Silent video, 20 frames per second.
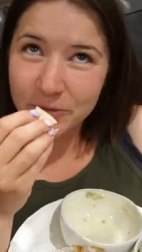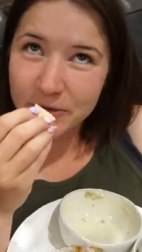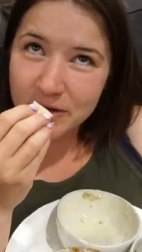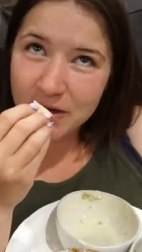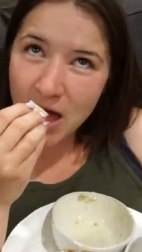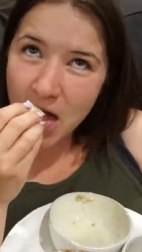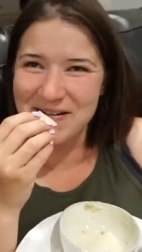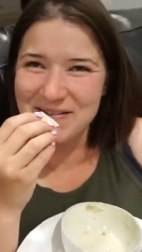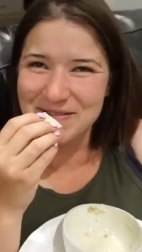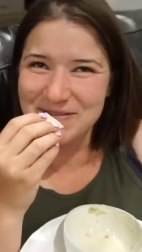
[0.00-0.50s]
wheel.
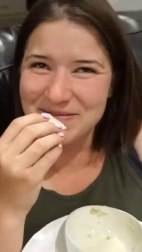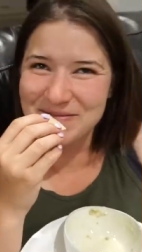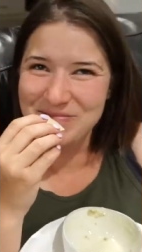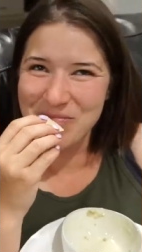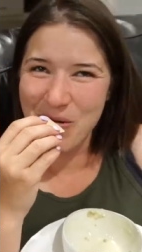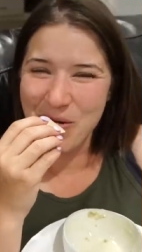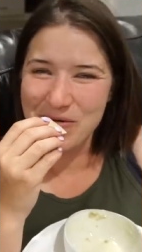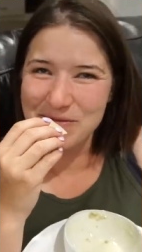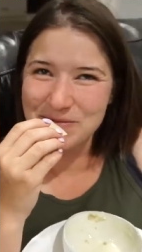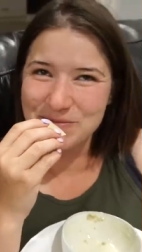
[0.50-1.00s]
Ain't
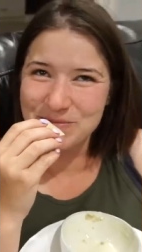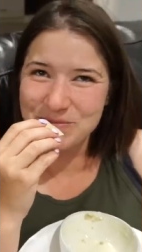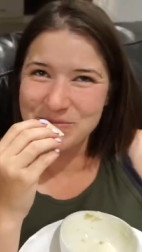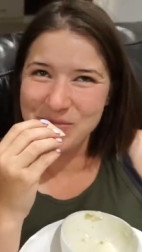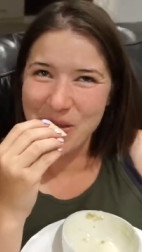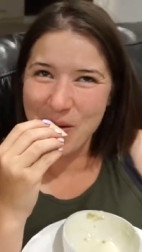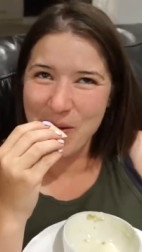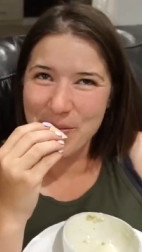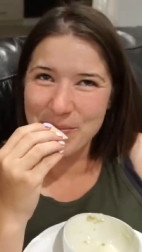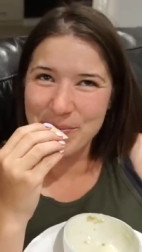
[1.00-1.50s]
you
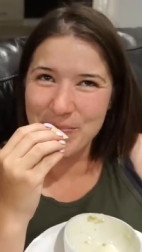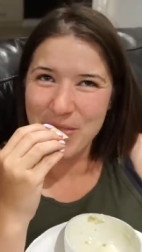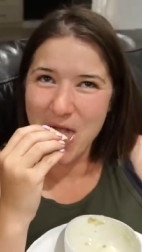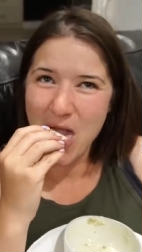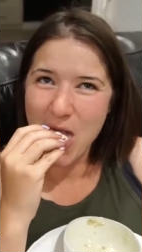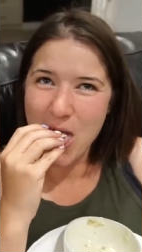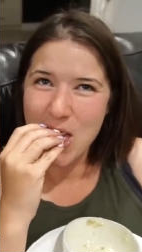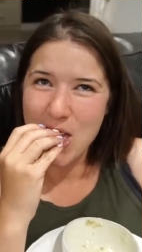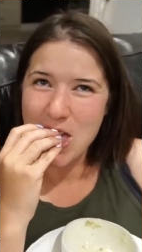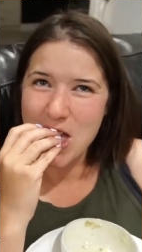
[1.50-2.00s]
cuter than a
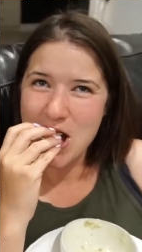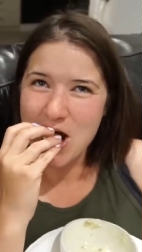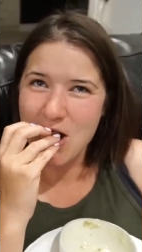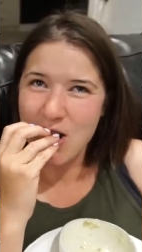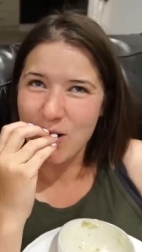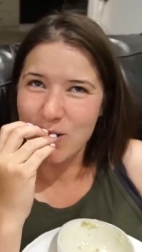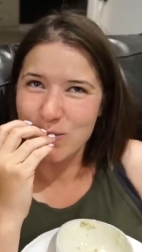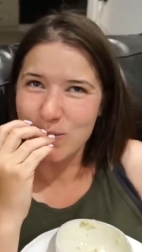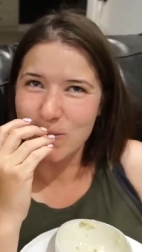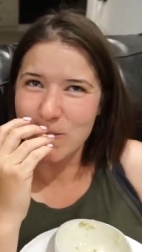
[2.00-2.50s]
spotted dog
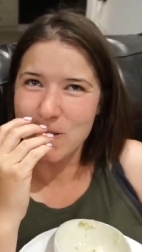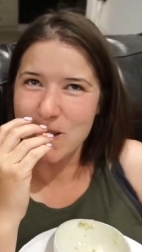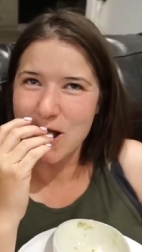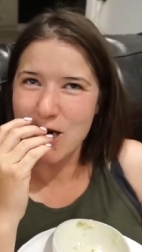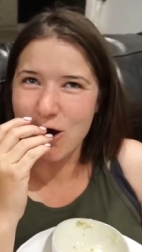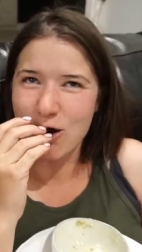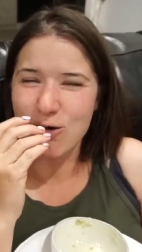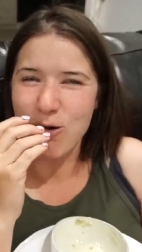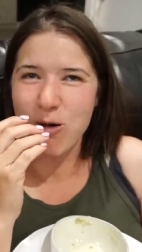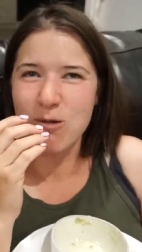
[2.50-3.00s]
sitting in the
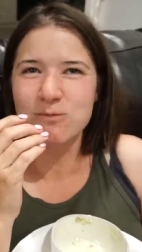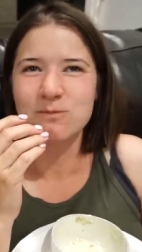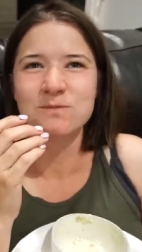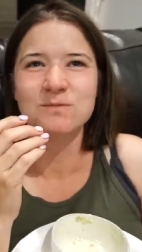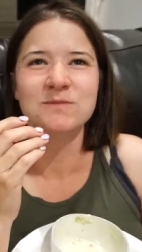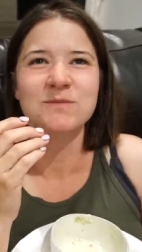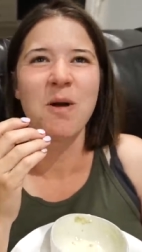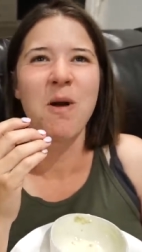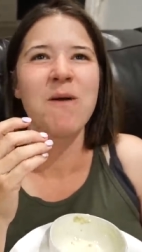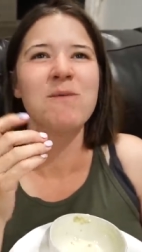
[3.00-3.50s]
shade of a
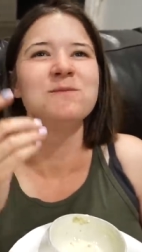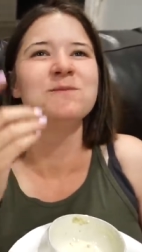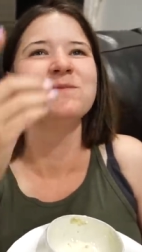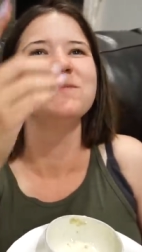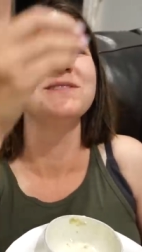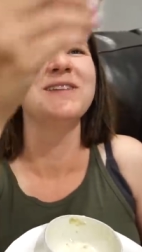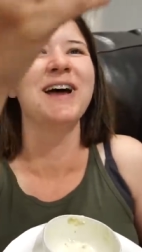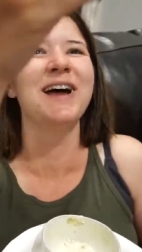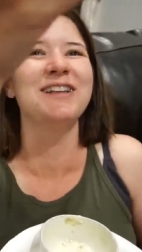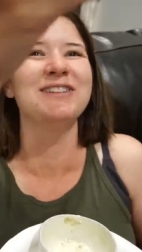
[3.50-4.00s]
wagon
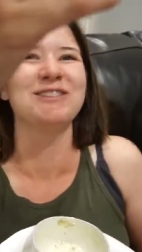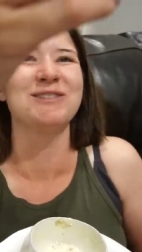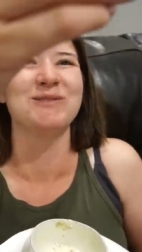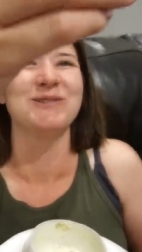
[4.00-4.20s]
wheel? That's